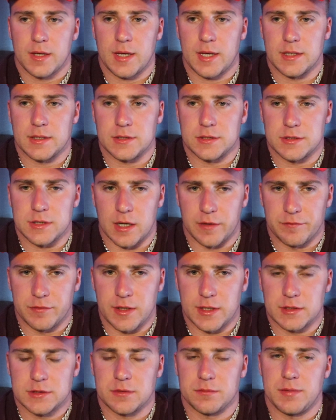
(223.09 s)
and shoved
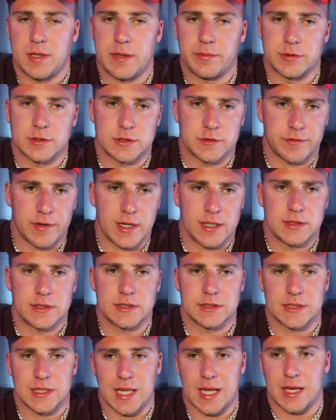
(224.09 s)
things in people's
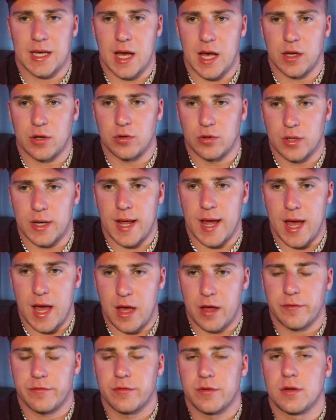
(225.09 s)
faces like I could
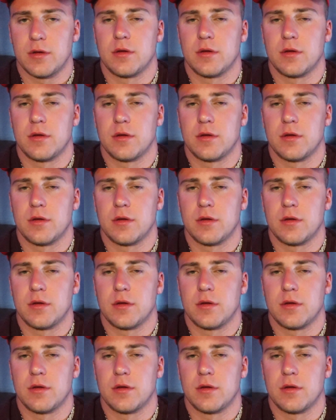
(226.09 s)
have.